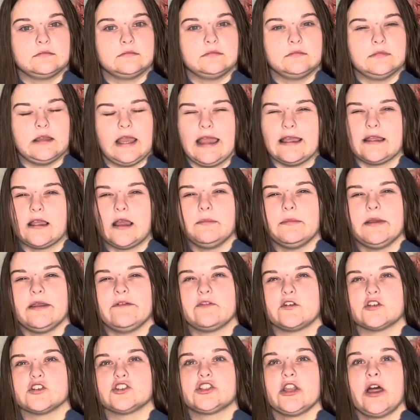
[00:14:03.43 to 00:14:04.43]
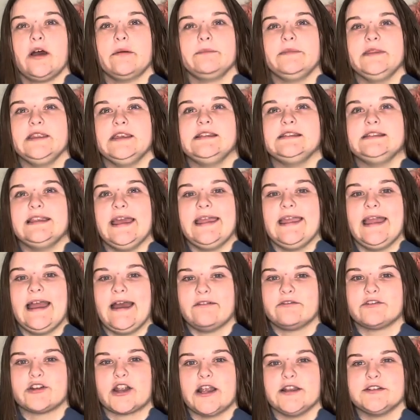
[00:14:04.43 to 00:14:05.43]
I got my first job the day
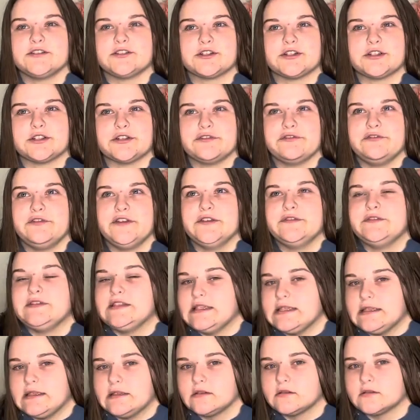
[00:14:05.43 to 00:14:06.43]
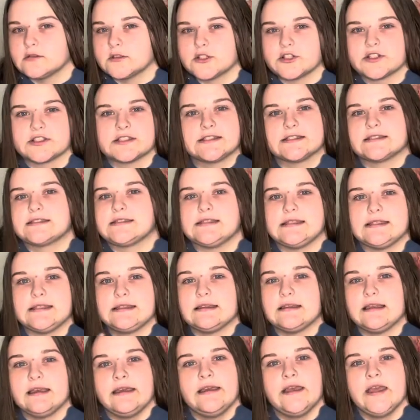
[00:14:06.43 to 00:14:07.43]
after I turned 15 or 16,
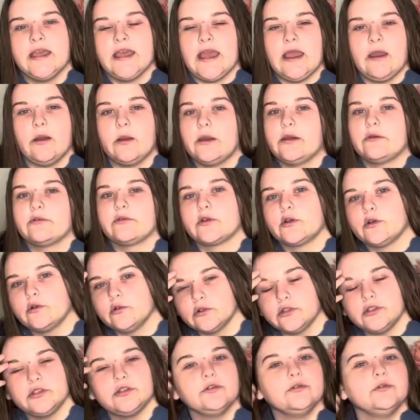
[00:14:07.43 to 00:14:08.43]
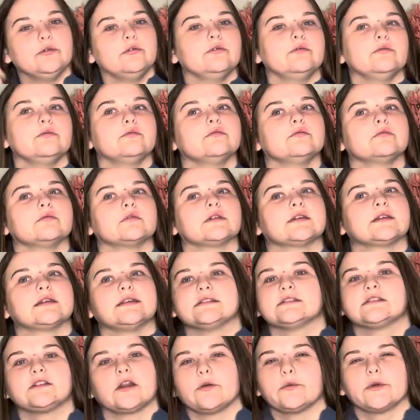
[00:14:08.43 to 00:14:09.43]
however old you can
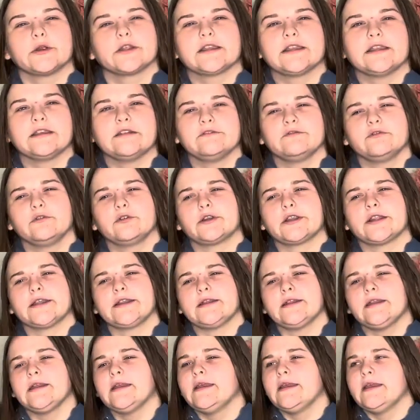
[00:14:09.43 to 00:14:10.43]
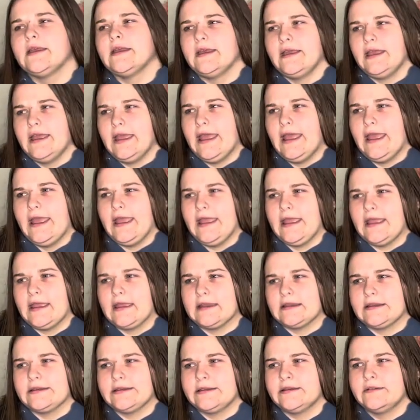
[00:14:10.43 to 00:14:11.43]
start working in Florida.
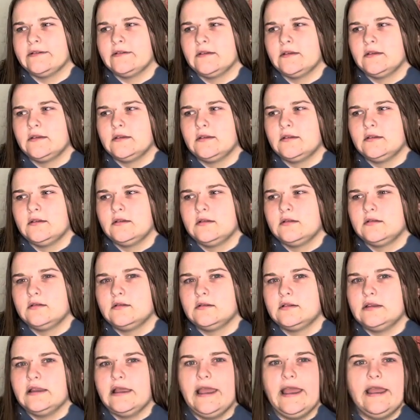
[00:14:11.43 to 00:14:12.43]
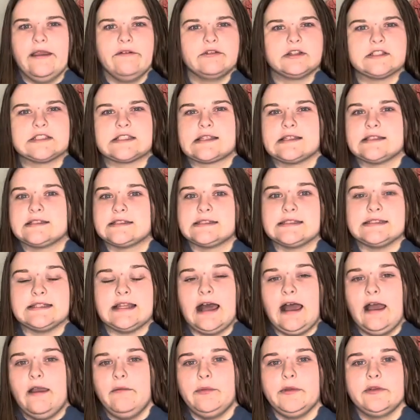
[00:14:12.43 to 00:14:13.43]
And ever since then,
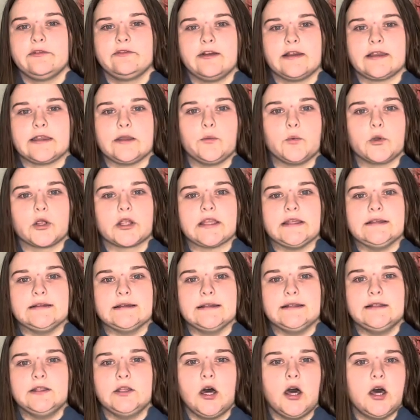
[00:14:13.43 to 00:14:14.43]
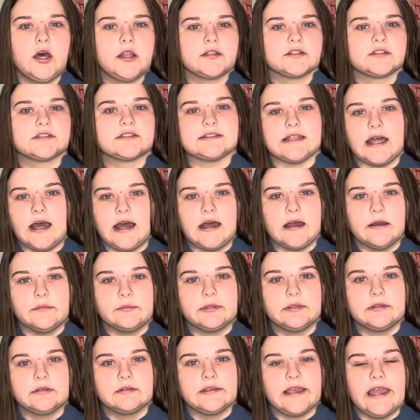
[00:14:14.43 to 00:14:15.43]
I've been fucking working non-stop.
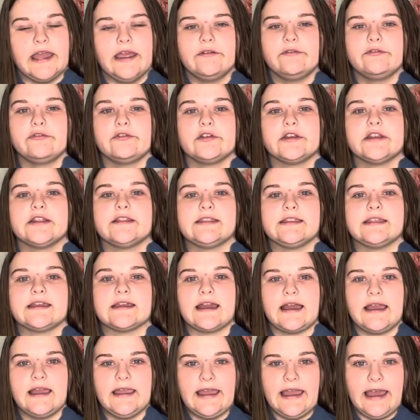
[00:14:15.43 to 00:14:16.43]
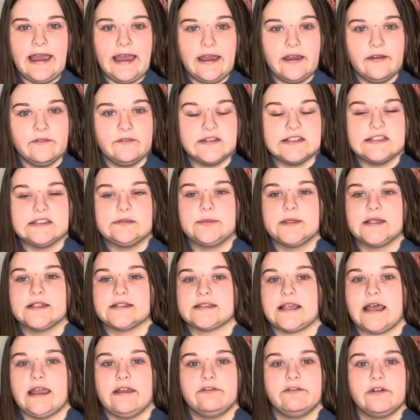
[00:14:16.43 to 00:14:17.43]
Everything I have is because
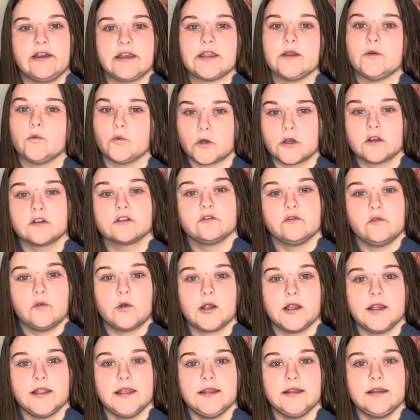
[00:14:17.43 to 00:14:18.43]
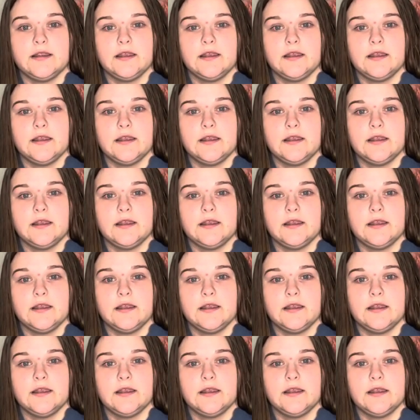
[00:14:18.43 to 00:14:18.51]
I fucking worked for it.